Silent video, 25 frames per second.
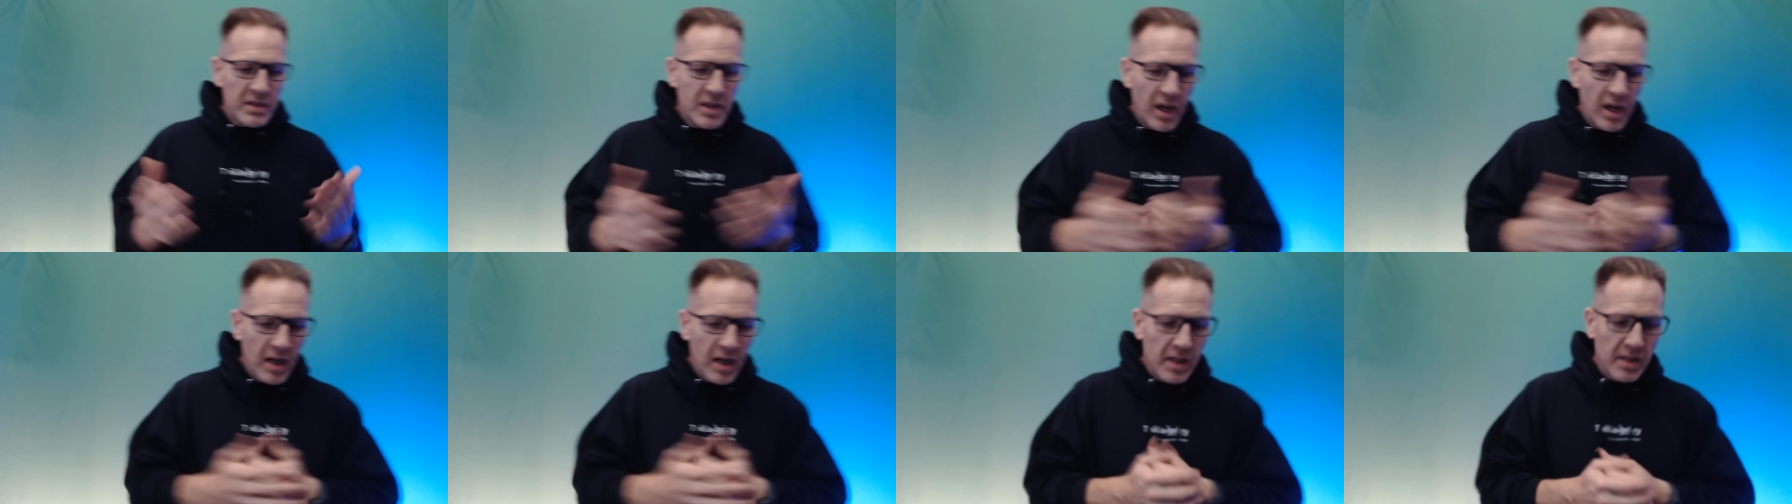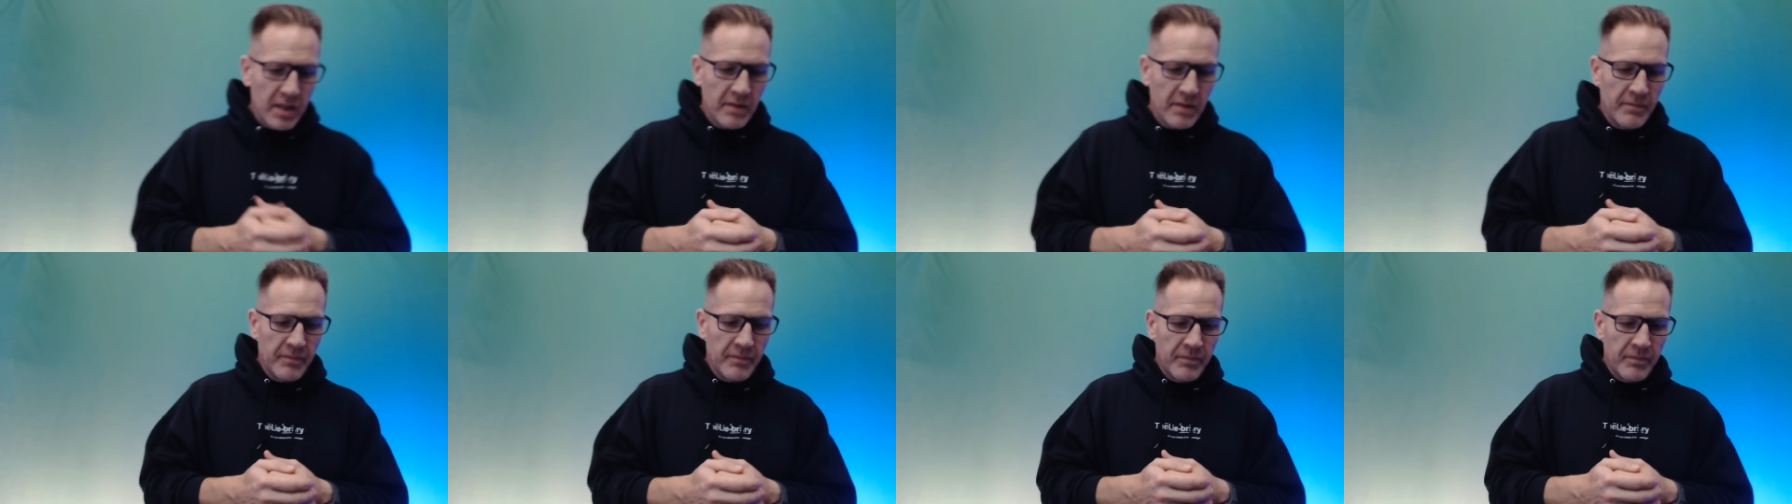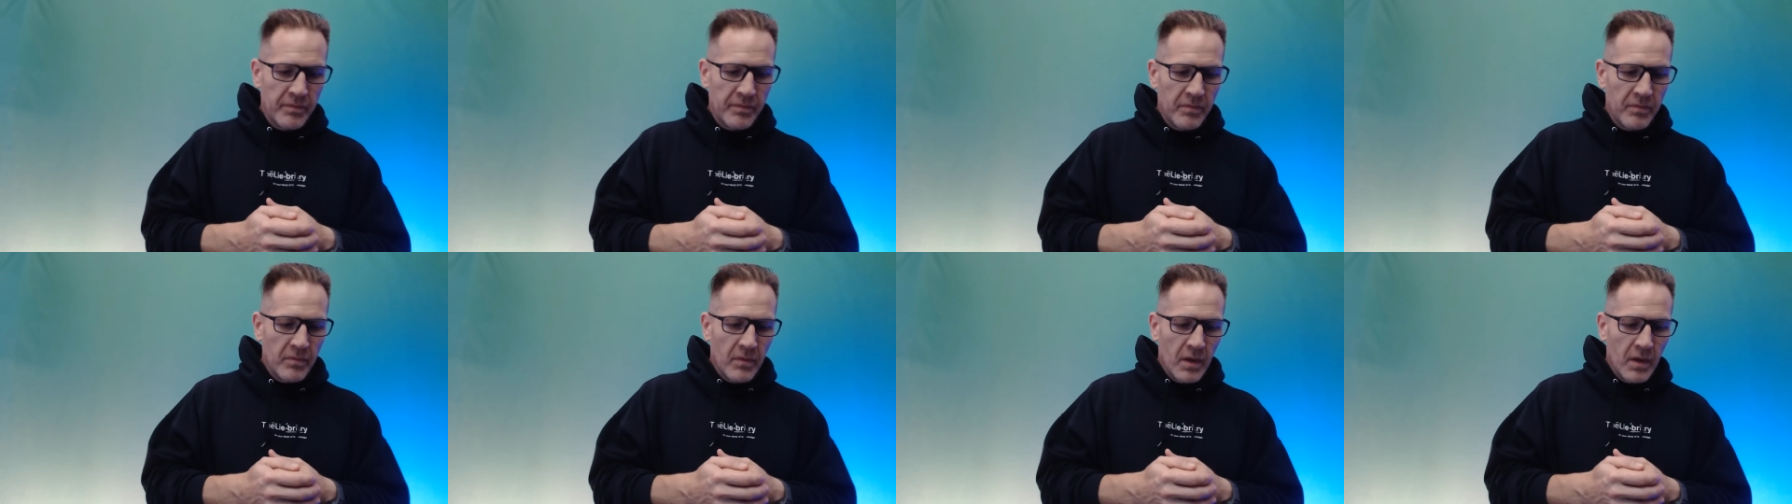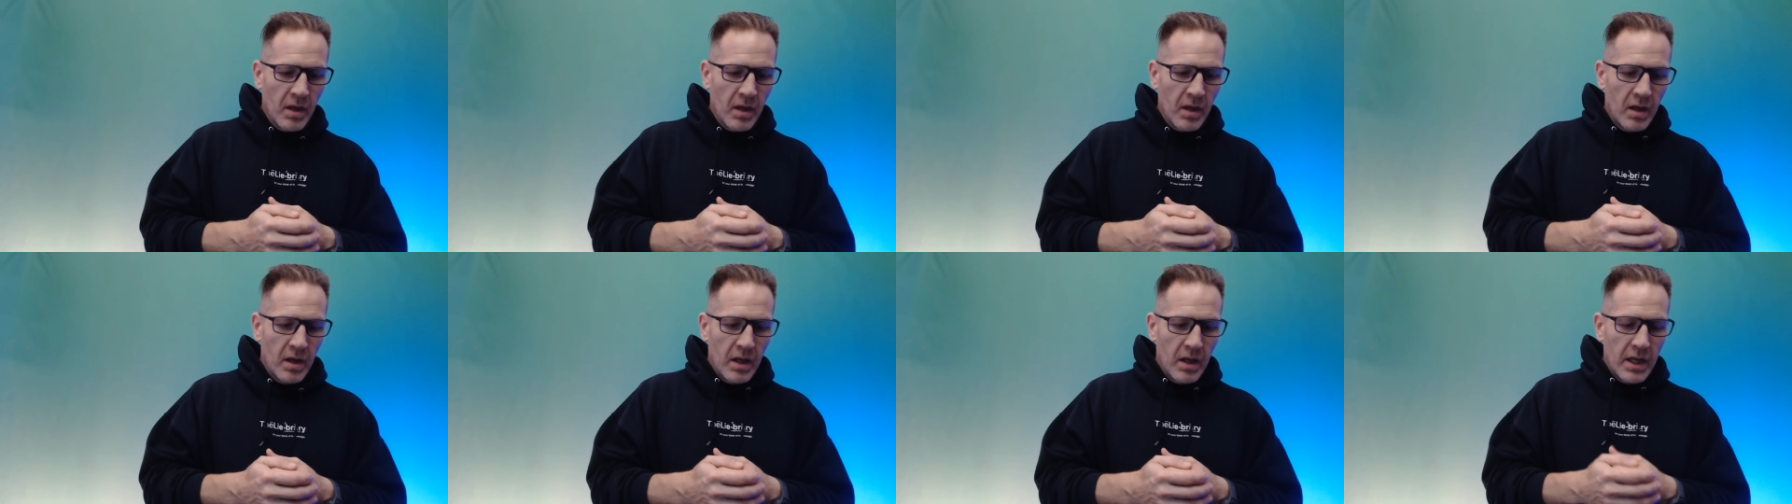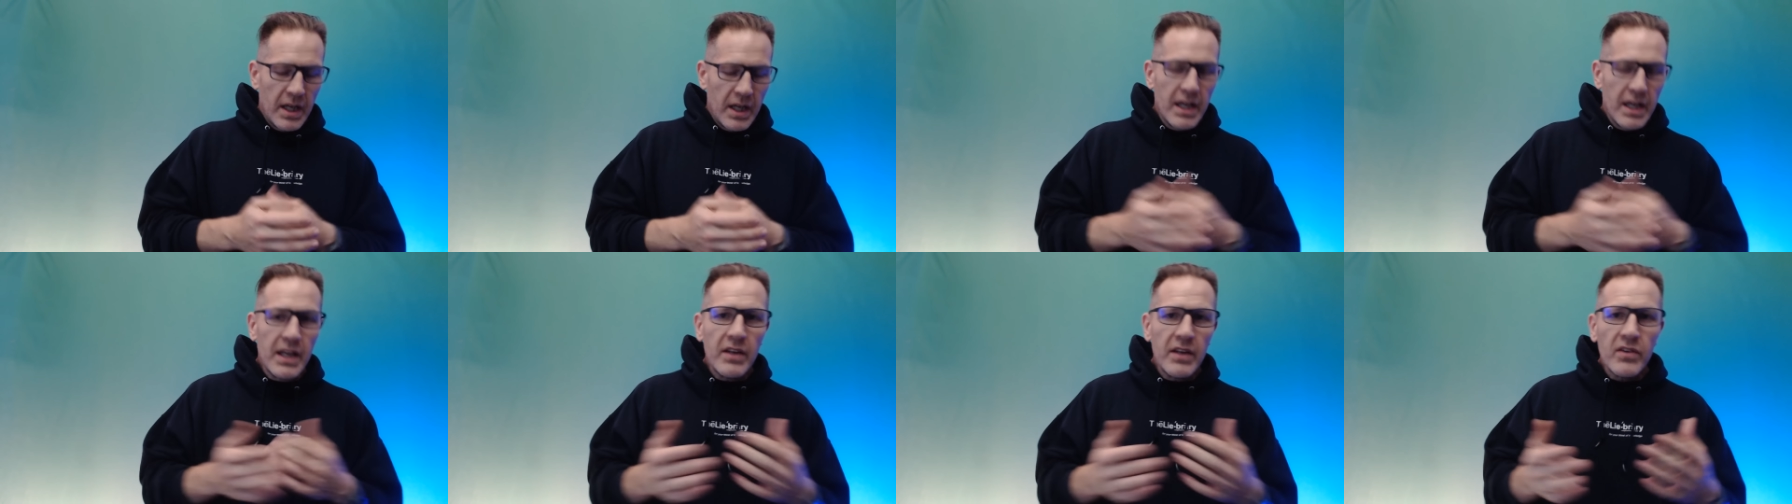done?
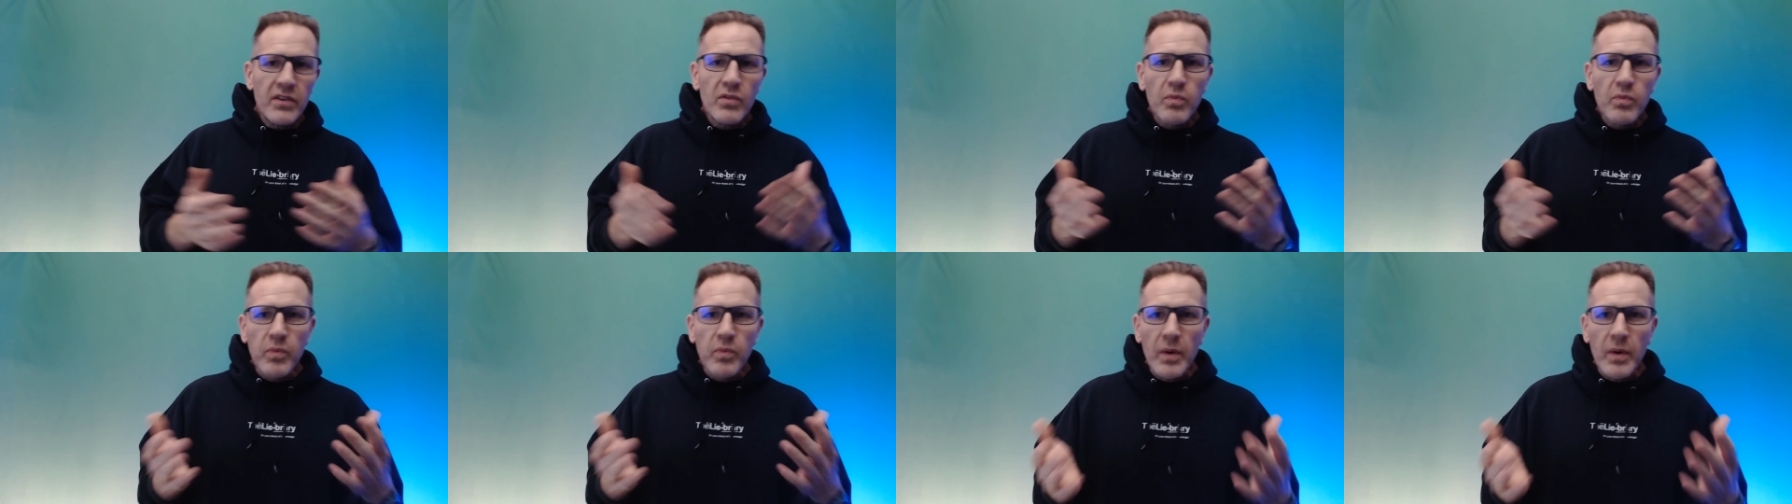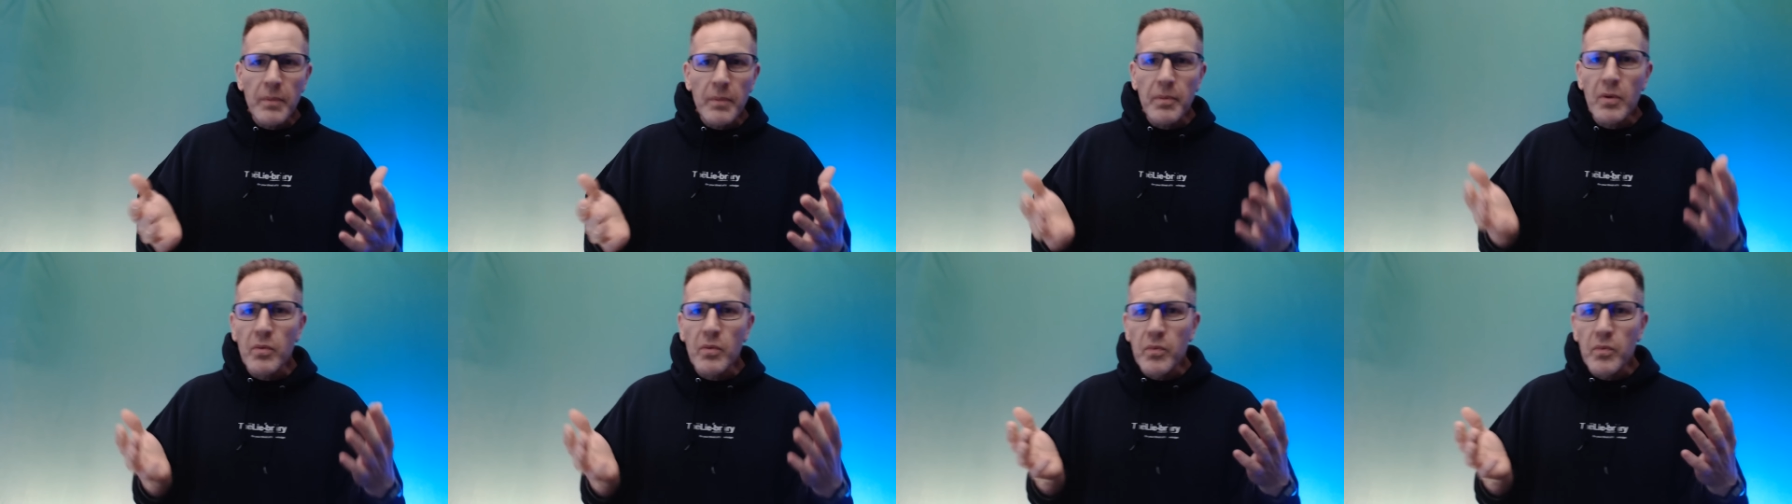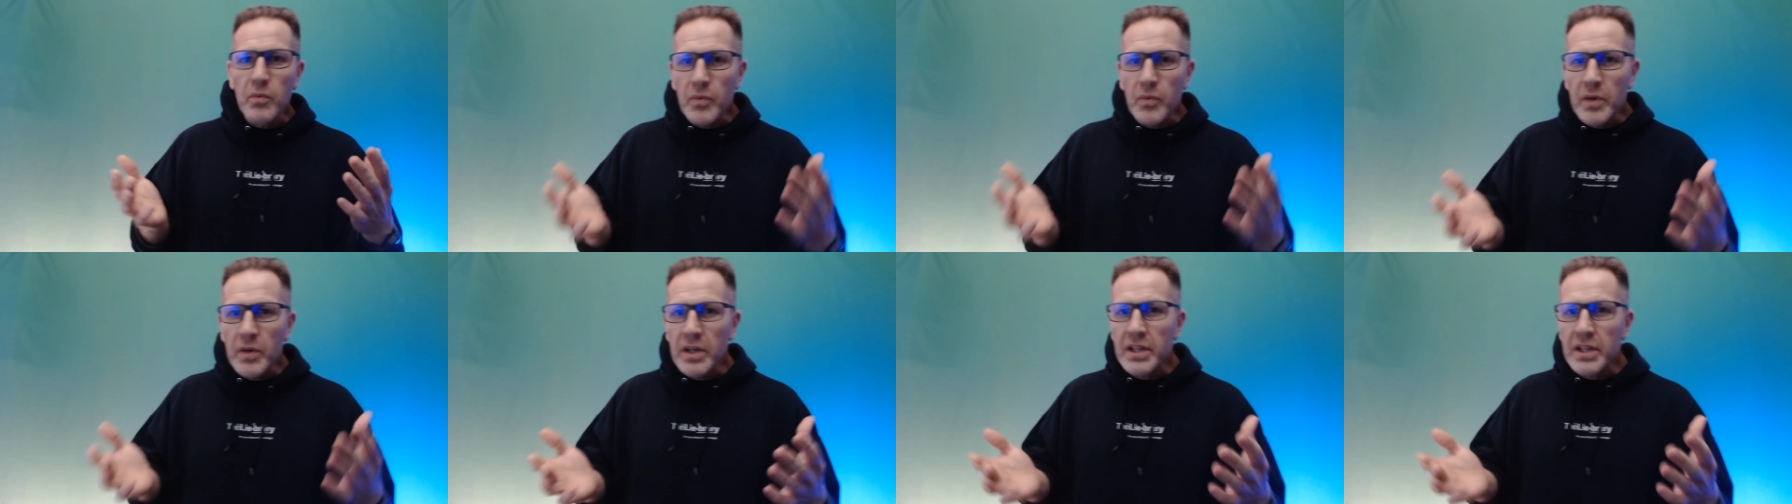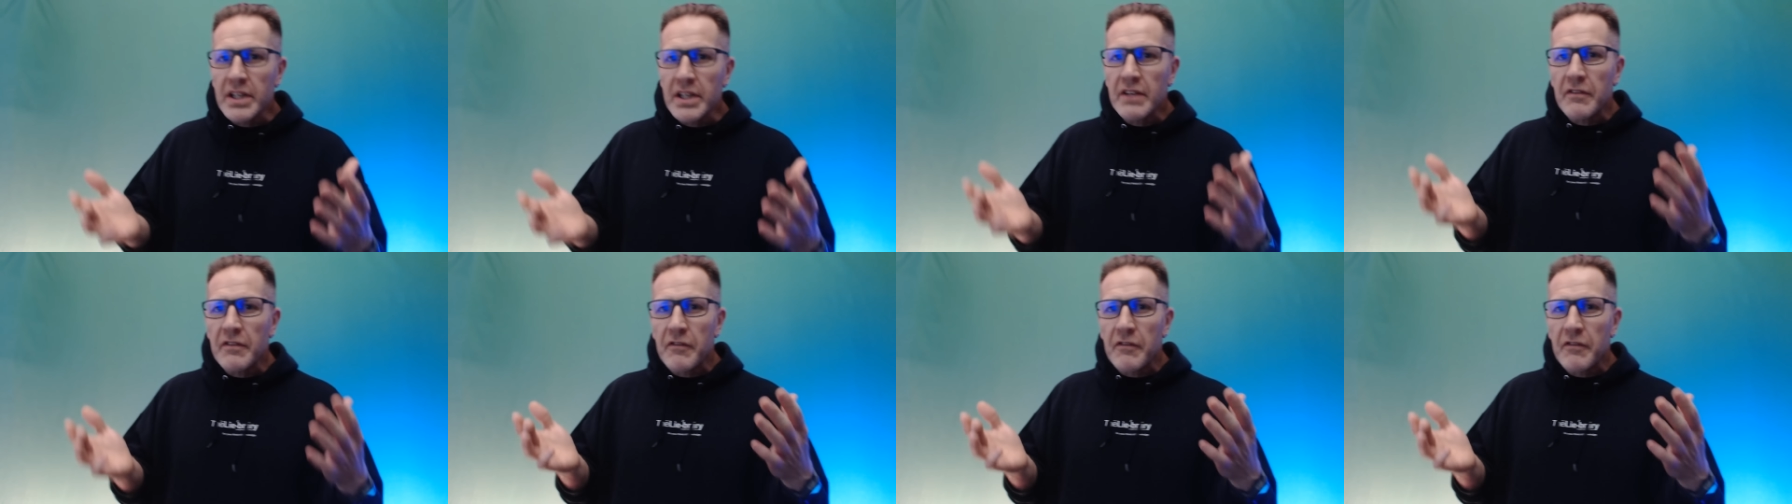Is Ripple really